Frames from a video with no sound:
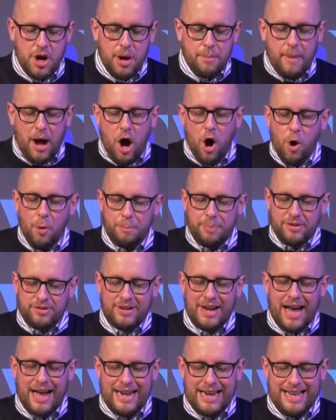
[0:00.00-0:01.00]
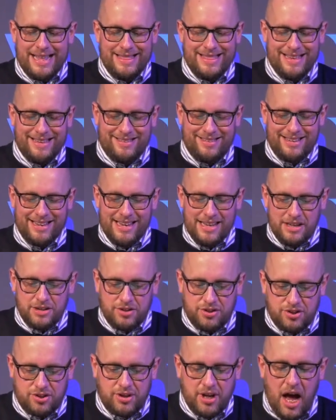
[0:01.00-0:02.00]
My hope is not in this
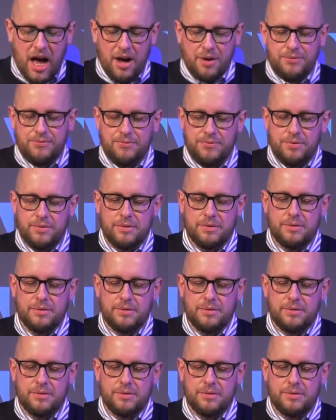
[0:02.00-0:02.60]
stuff.